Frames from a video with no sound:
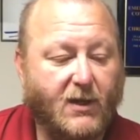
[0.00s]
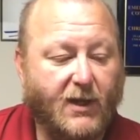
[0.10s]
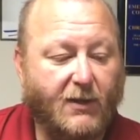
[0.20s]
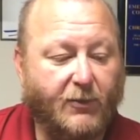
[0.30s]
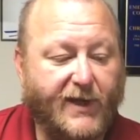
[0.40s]

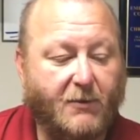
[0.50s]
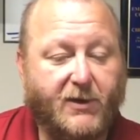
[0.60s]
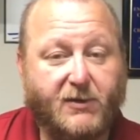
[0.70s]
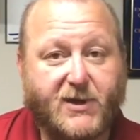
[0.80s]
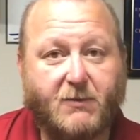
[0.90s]
And what that
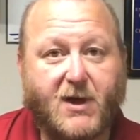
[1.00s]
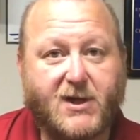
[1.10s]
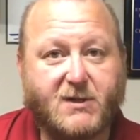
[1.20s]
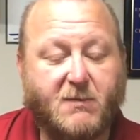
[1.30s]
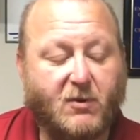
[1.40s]
would do is that would
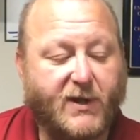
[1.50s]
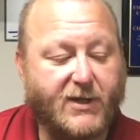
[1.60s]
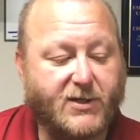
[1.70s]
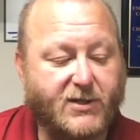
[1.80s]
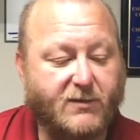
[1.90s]
cause the bolt
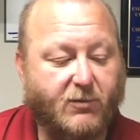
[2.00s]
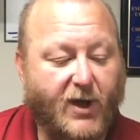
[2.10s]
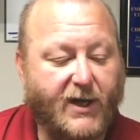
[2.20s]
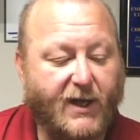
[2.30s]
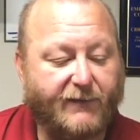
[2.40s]
catches to
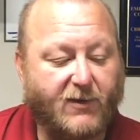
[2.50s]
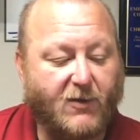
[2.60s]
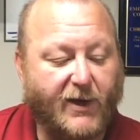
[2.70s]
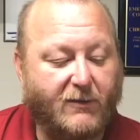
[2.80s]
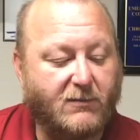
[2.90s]
break after a
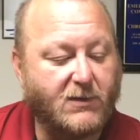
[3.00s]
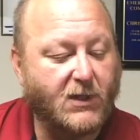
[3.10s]
while.